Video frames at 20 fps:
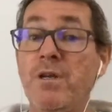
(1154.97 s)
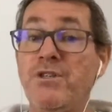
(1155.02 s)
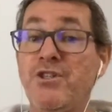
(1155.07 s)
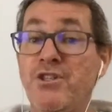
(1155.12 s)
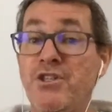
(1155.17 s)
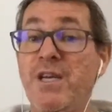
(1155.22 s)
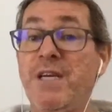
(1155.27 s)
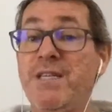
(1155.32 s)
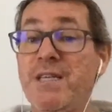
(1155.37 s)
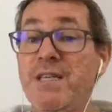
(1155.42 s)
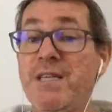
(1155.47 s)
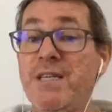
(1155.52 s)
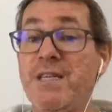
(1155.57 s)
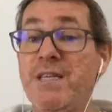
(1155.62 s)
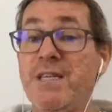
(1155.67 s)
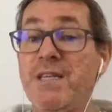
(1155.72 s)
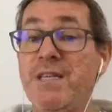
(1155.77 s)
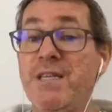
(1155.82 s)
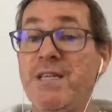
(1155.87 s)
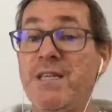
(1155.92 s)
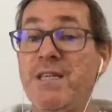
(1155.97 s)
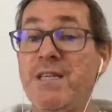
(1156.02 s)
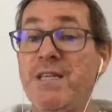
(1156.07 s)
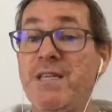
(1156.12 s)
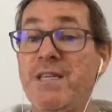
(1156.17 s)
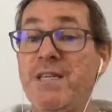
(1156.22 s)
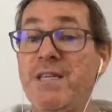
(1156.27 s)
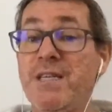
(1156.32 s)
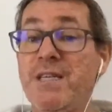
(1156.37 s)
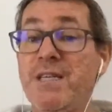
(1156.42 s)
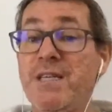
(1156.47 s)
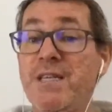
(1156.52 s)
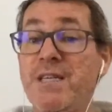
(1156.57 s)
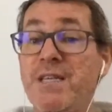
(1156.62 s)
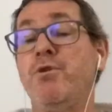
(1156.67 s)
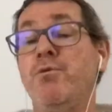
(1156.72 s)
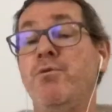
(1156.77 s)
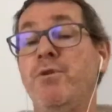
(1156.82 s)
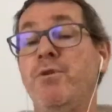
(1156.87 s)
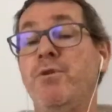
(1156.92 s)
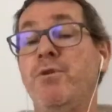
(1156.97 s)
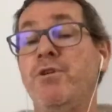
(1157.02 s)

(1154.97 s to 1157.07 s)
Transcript: set up their clauses for dispute